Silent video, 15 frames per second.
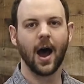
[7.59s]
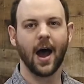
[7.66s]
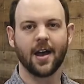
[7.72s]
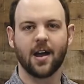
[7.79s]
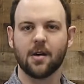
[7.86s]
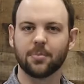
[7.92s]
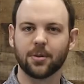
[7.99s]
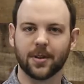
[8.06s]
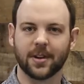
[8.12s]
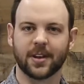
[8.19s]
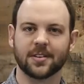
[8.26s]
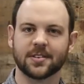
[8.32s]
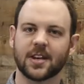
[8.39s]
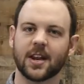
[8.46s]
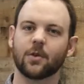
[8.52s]
Hi, I'm Plenty,
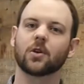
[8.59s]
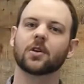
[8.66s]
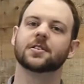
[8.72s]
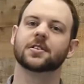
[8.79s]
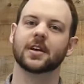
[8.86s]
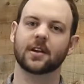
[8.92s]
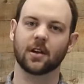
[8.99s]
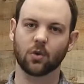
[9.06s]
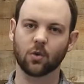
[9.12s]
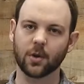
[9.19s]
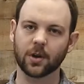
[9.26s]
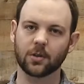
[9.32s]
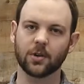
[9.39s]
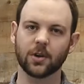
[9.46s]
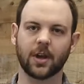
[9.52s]
and today we're going to take a
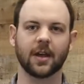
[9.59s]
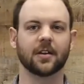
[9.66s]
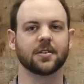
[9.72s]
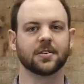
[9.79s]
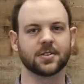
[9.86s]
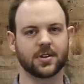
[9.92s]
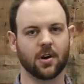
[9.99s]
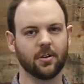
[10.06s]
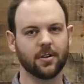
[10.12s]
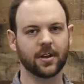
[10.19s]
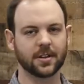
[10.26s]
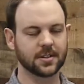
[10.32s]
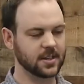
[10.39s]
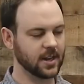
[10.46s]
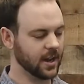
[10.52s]
quick look at installing
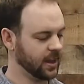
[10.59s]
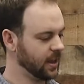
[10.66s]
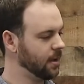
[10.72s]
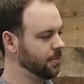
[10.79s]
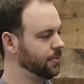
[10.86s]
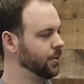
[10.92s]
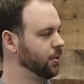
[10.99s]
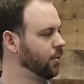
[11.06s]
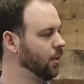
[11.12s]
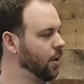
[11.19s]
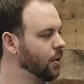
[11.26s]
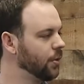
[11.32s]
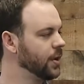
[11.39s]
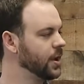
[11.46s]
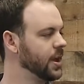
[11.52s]
and setting up the
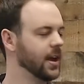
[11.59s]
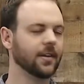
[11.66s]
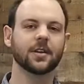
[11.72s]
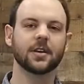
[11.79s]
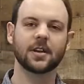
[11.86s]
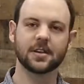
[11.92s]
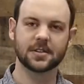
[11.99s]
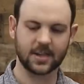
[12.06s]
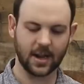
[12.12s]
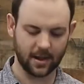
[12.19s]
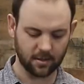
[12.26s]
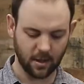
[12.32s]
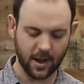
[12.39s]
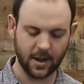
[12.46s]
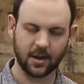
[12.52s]
Rotary LED sight
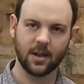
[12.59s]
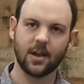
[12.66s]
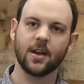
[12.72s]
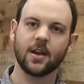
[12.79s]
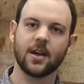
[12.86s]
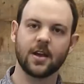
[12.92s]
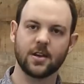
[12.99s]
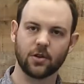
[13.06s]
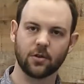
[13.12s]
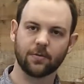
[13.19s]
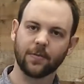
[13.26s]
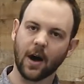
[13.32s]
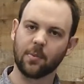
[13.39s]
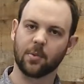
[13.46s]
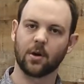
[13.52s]
light in your
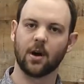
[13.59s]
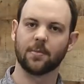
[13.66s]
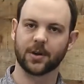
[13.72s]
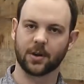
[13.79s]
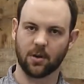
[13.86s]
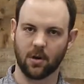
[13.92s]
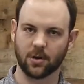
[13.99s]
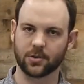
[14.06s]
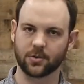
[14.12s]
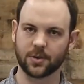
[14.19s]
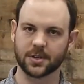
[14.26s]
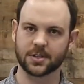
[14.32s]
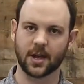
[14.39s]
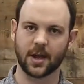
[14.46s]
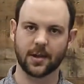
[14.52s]
fiber optic archery
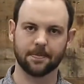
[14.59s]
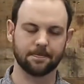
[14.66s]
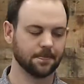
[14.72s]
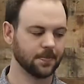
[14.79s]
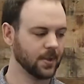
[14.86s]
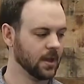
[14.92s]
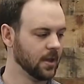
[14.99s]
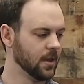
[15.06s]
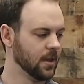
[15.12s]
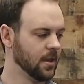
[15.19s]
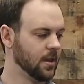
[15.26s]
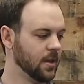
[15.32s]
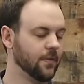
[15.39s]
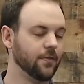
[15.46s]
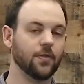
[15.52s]
sight.
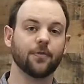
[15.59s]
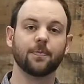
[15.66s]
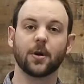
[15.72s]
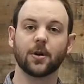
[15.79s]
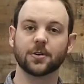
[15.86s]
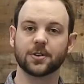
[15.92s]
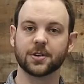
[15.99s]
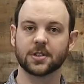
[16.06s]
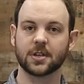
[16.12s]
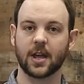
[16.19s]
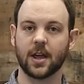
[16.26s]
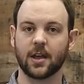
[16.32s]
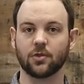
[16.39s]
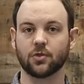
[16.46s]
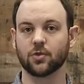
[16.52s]
If you've purchased
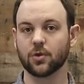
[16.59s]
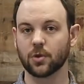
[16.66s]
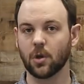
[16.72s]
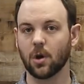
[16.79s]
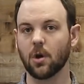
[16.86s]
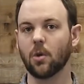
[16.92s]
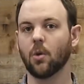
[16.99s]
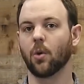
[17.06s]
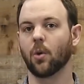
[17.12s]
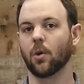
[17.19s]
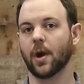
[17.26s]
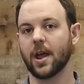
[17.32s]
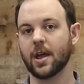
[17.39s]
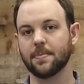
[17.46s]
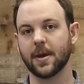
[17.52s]
a Truglo
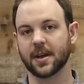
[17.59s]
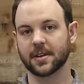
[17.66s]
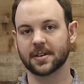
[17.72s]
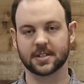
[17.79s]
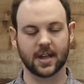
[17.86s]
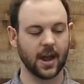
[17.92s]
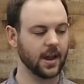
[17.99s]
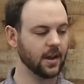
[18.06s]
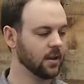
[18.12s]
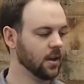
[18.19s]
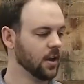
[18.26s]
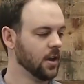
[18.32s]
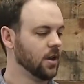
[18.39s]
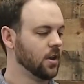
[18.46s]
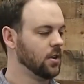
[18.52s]
or Apex sight,
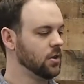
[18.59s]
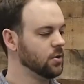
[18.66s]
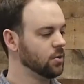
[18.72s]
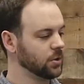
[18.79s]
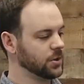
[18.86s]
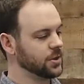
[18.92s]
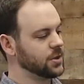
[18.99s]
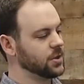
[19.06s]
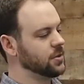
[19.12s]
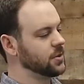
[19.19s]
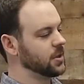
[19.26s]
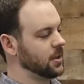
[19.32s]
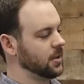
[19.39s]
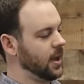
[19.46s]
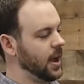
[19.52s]
you will just use
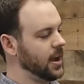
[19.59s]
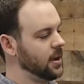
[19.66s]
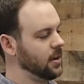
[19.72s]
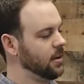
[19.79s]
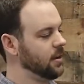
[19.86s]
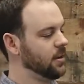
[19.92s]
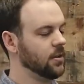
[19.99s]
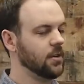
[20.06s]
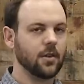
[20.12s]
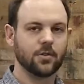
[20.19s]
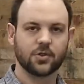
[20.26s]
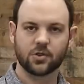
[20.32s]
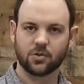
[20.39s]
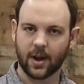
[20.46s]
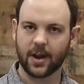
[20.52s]
the light
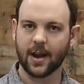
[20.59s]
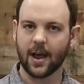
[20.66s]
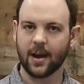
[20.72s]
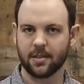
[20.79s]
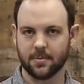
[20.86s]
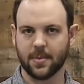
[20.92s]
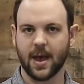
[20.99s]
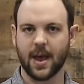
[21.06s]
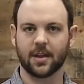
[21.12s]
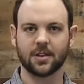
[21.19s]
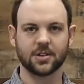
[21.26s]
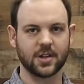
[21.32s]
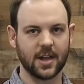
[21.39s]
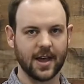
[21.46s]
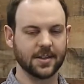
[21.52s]
straight out of the
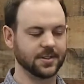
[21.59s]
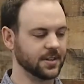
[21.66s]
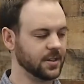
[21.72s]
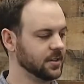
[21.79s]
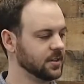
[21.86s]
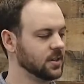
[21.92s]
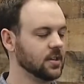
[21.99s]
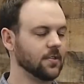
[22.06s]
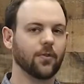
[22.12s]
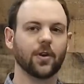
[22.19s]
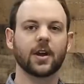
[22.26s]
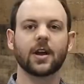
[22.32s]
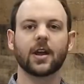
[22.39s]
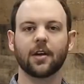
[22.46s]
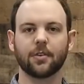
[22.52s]
package as is. For
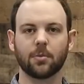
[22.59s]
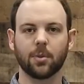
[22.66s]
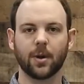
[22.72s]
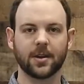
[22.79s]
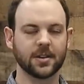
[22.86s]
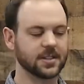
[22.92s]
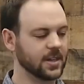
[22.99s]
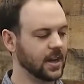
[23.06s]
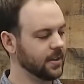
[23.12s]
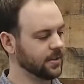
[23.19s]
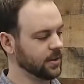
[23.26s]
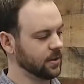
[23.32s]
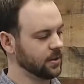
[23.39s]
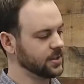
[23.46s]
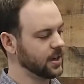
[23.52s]
any other brand of sight,
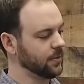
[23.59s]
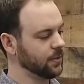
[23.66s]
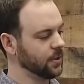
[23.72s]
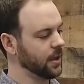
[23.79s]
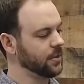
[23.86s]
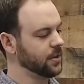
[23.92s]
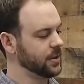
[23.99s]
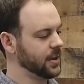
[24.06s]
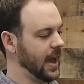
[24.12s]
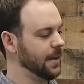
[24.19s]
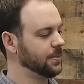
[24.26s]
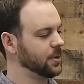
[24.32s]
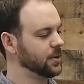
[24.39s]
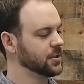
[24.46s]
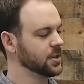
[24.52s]
there are several other
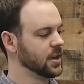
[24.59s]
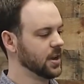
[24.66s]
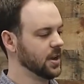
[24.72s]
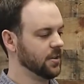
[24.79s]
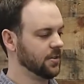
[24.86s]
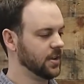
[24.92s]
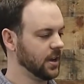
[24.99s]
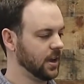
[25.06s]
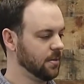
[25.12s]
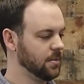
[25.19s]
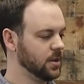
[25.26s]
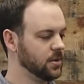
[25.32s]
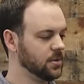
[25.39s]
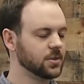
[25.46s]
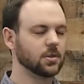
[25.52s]
adapters that can be
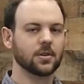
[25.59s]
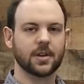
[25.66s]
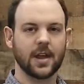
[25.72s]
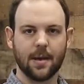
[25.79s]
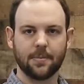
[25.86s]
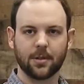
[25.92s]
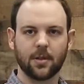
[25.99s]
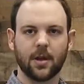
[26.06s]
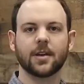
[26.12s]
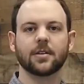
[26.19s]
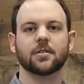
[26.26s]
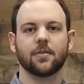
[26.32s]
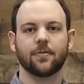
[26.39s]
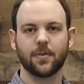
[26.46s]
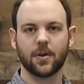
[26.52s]
used to adapt the light
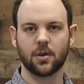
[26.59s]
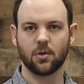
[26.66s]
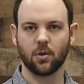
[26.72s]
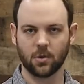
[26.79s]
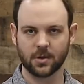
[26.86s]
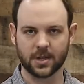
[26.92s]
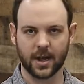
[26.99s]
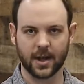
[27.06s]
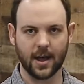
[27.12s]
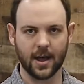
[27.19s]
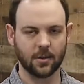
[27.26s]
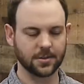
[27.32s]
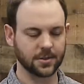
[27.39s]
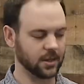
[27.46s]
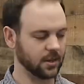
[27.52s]
to fit your sight
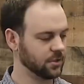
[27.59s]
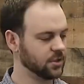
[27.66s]
housing.